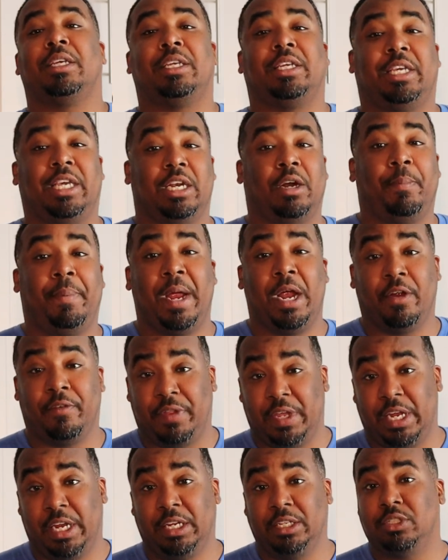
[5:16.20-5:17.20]
get a pair of
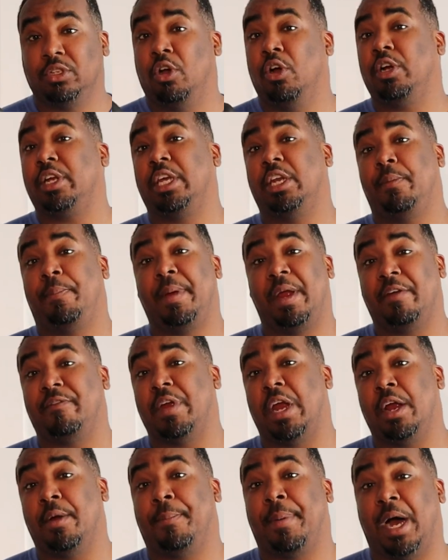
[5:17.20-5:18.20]
these or get a pair
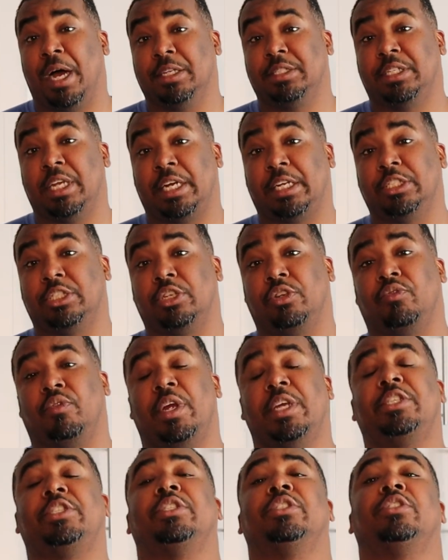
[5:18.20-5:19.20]
of AirPods 2nd
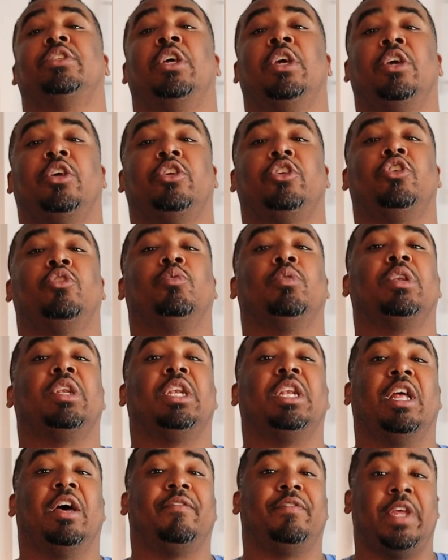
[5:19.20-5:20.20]
generation. You will
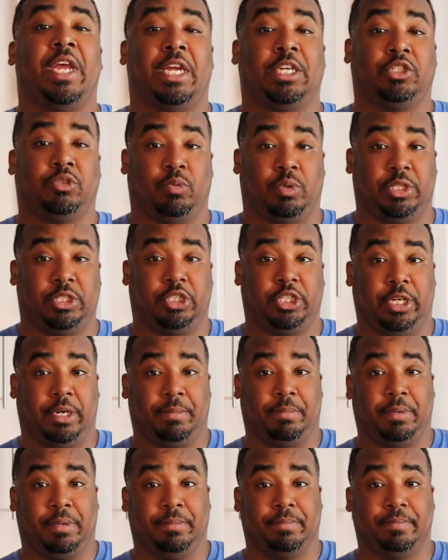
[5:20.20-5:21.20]
love the H1
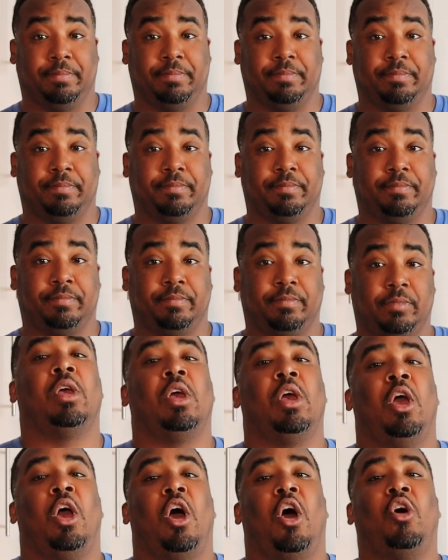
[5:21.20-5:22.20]
chip.
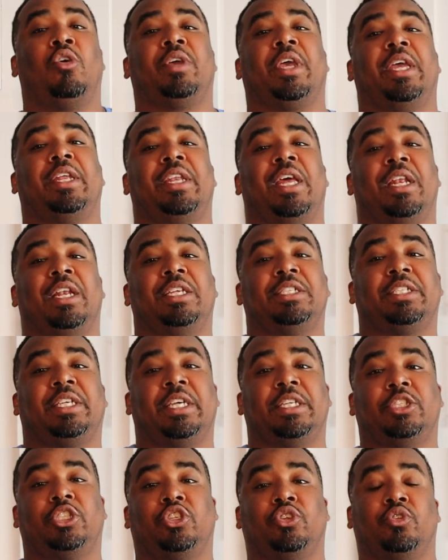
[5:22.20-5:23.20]
Okay, now let's
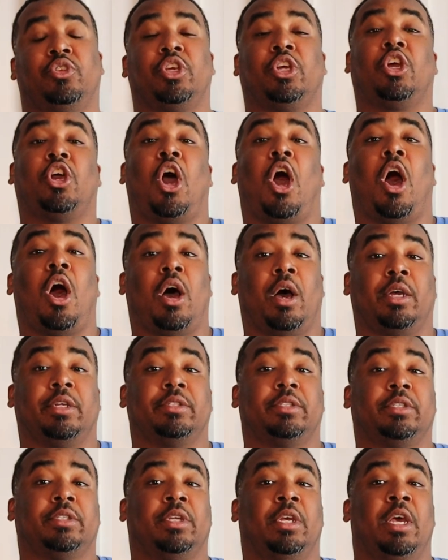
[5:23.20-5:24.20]
get to the
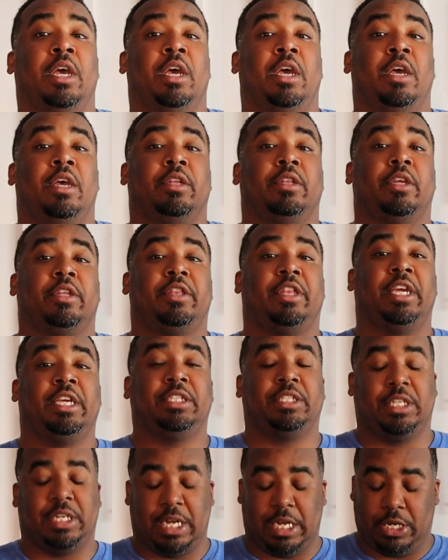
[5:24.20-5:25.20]
cons. The
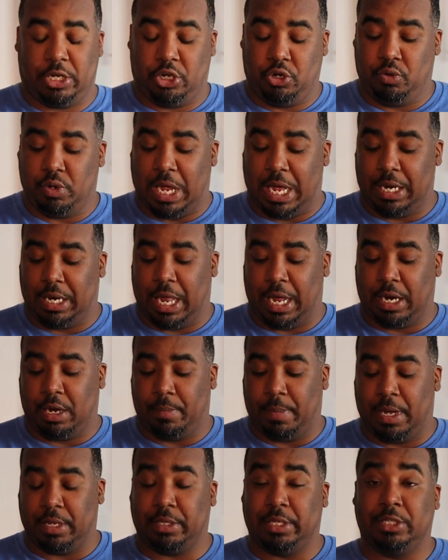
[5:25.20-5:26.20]
things that I do not like
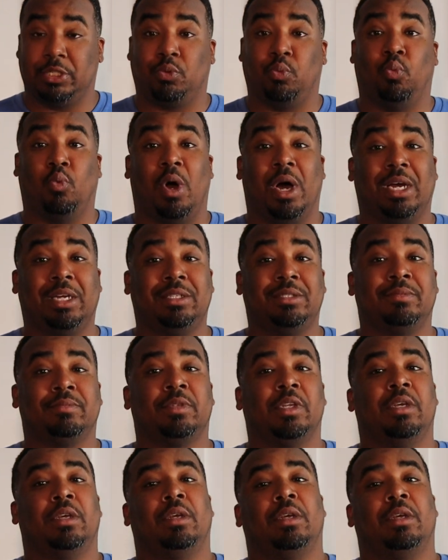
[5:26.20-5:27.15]
about this. One,